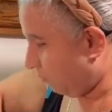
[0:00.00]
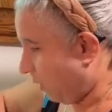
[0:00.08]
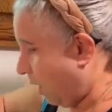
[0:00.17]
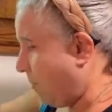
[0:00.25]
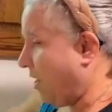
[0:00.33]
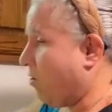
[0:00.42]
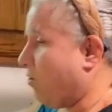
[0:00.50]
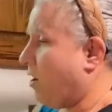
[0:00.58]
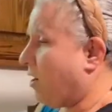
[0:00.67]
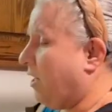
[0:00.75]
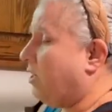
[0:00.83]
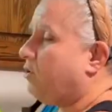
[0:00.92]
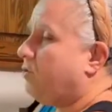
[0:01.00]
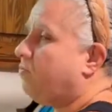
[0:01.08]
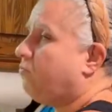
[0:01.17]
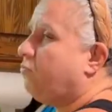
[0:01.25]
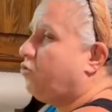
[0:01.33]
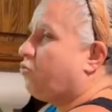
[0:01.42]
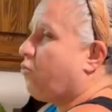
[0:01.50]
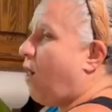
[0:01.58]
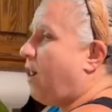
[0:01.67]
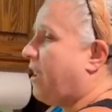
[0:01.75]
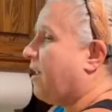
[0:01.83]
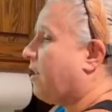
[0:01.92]
I mean, you're not gonna
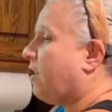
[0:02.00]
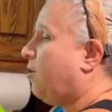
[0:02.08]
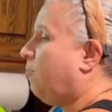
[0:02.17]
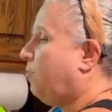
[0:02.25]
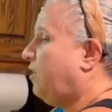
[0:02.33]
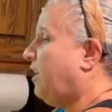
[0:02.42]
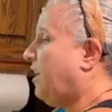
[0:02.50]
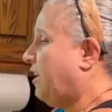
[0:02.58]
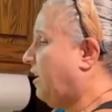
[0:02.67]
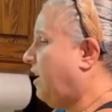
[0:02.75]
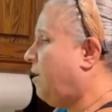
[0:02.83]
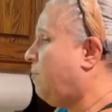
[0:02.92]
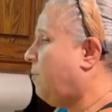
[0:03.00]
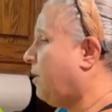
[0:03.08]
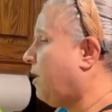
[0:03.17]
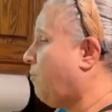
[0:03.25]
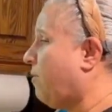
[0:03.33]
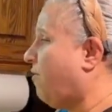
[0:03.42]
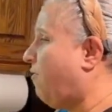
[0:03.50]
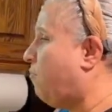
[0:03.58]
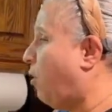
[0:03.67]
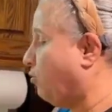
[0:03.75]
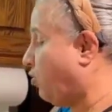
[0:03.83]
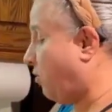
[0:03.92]
dry it completely, but get rid of
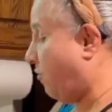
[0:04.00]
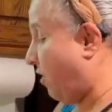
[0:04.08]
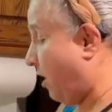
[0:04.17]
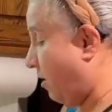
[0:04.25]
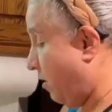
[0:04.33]
most of it.